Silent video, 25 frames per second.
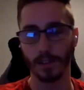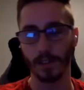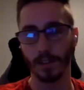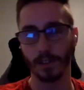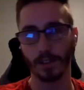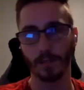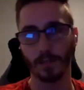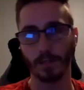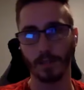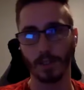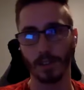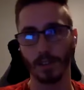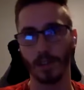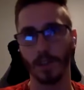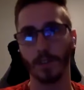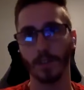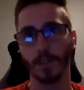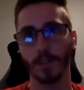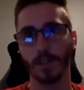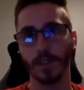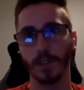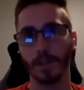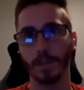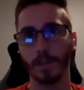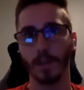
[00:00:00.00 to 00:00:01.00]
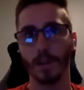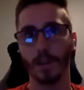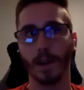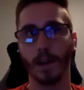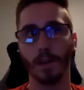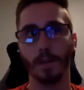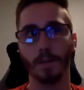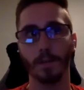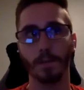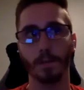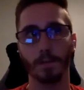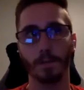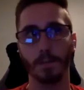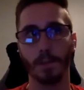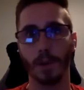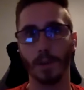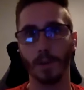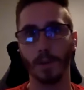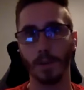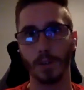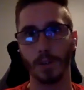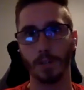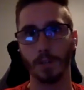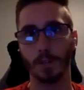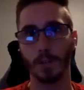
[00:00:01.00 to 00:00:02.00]
It's just another stimuli by
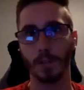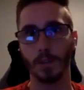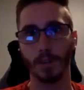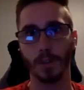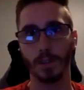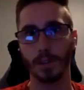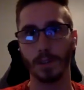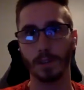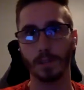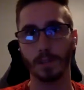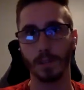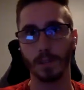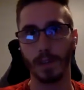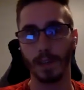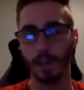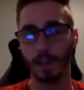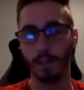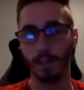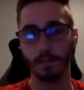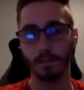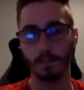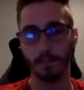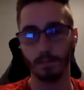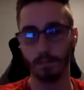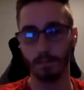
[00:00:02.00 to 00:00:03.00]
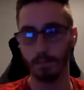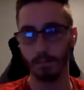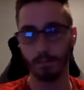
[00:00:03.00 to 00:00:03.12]
which emotion can